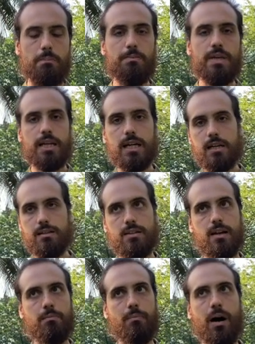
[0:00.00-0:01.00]
Because
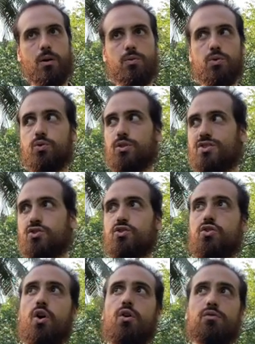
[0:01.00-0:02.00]
they are bound to
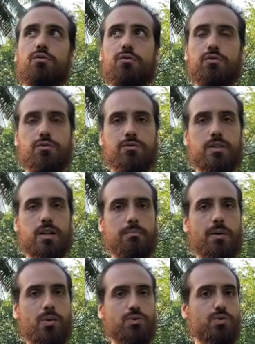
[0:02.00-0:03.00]
dissolve, they are
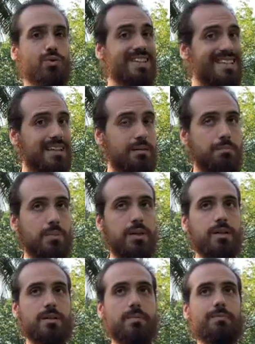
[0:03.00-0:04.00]
bound to
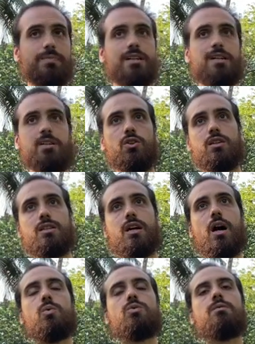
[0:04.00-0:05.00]
disappear, they are not
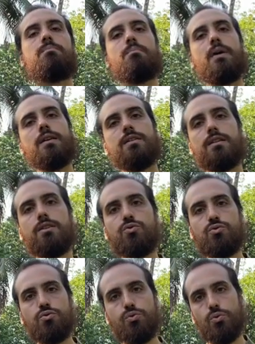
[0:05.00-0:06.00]
ultimately
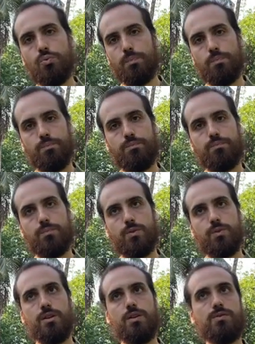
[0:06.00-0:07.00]
true.
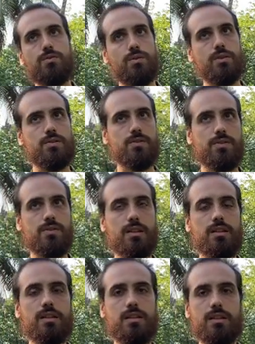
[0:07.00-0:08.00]
Okay, so this is the
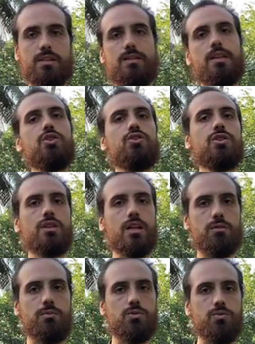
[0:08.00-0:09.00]
distinction
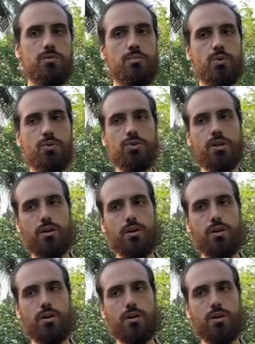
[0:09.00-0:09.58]
then between Purusha